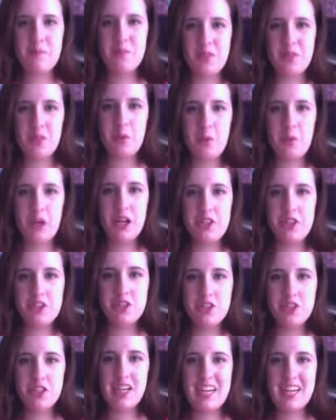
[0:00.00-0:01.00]

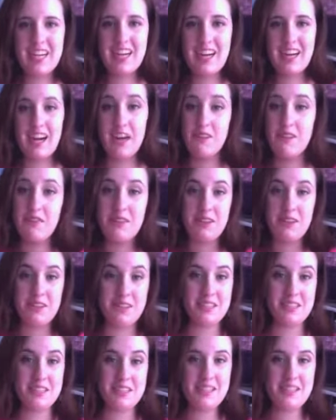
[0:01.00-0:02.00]
which I feel
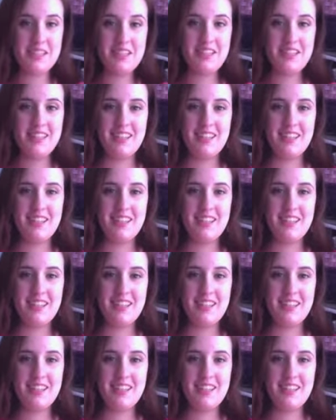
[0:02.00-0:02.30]
is